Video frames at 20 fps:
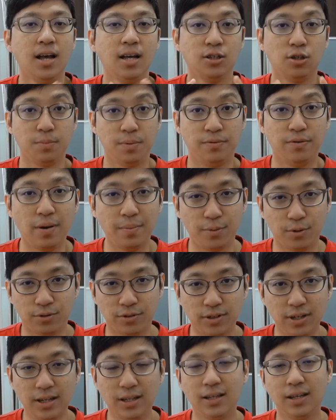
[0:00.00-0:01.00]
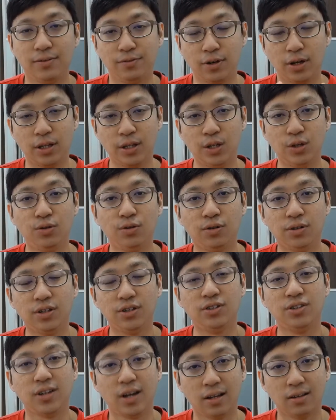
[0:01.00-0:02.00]
So before I proceed, if you are new to
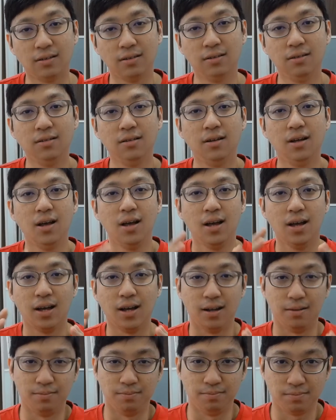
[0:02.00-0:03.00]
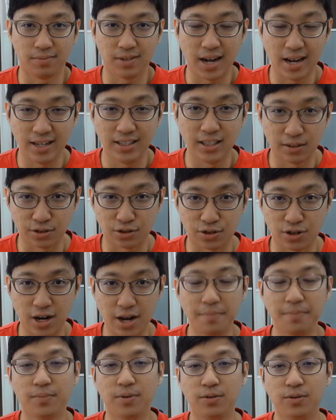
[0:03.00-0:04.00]
this channel, um, kindly
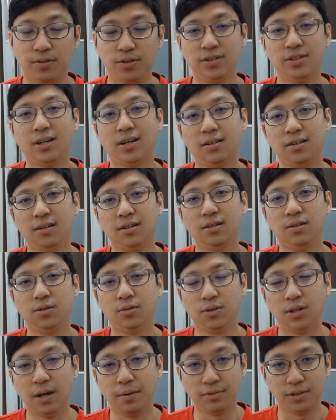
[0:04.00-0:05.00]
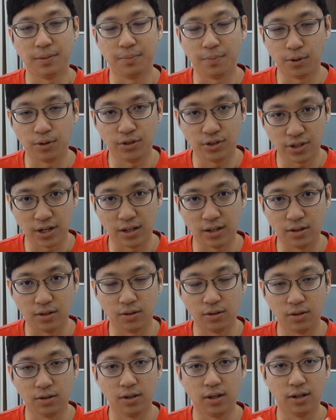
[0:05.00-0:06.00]
subscribe to this channel to help support this
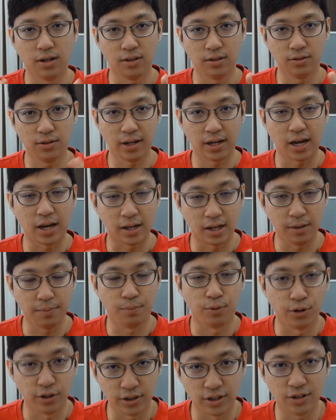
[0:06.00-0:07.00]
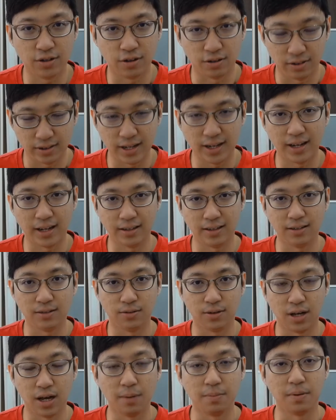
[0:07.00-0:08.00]
channel so that I can keep producing content like this to
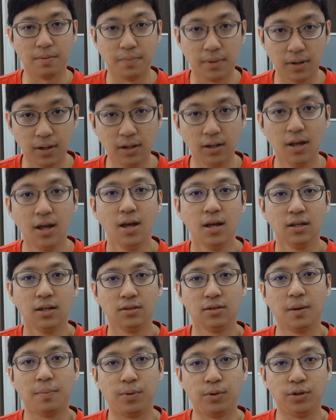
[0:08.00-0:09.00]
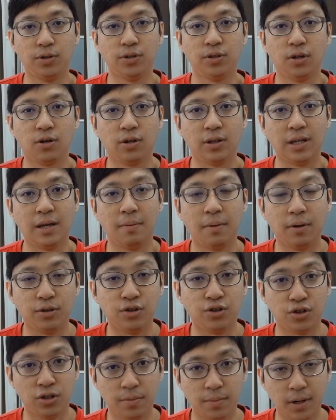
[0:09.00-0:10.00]
help people. So I produce a lot of content about
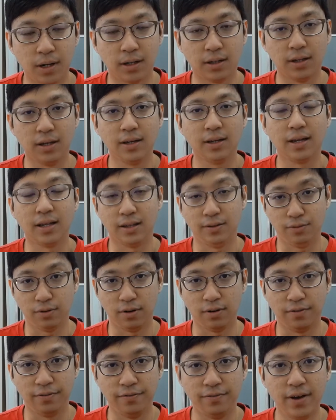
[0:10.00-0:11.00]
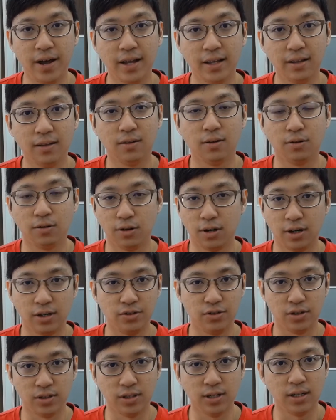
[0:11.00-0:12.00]
digital marketing and if you are a fan or you are
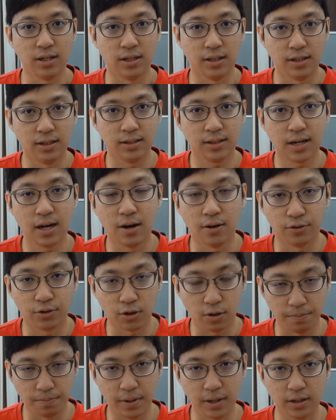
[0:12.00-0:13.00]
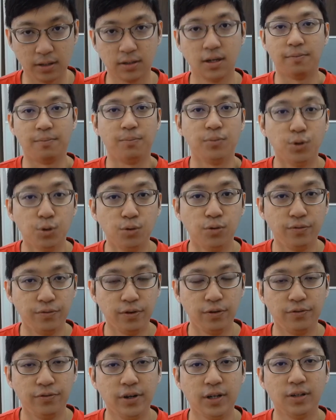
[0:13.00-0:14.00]
interested in these kind of topics, do feel
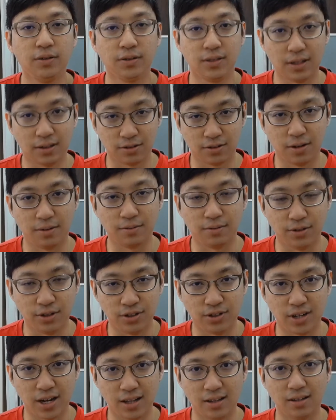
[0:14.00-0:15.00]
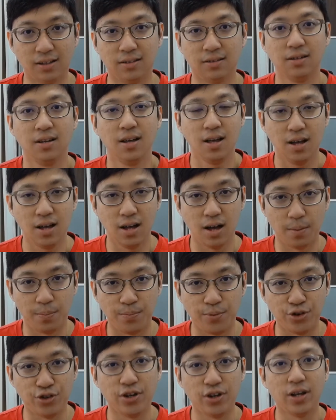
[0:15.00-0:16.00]
free to subscribe to this channel.
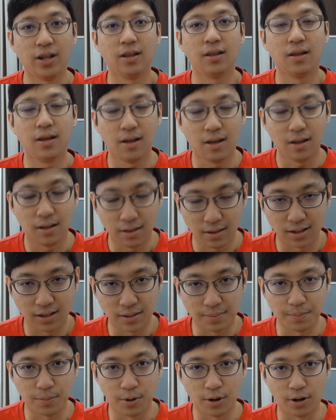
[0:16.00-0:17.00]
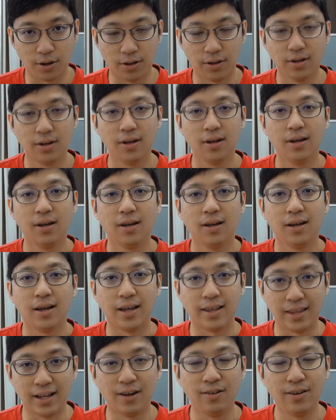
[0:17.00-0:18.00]
Appreciate the support.
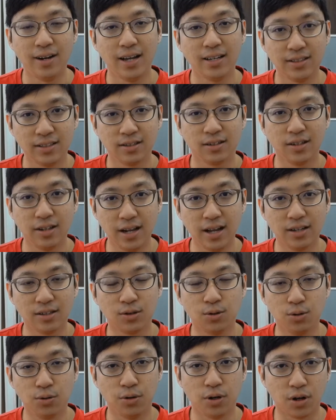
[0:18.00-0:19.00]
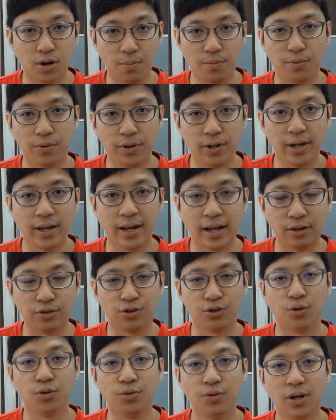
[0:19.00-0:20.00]
And now let's let us go to the computer and I'll
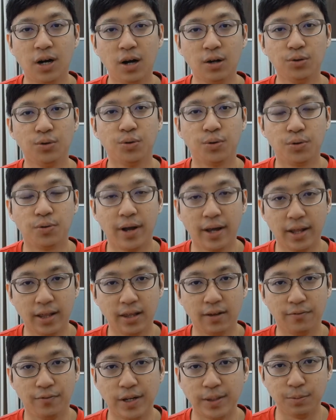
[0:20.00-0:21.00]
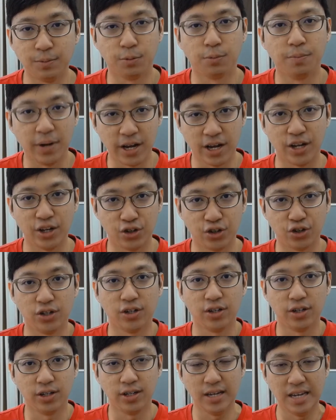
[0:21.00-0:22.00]
show you how to create the Facebook page
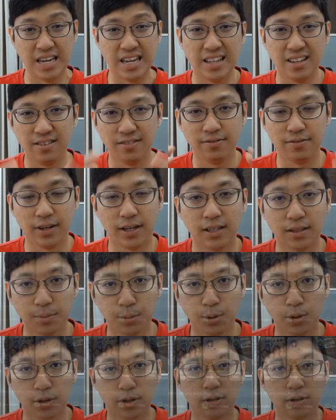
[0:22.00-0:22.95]
in Facebook.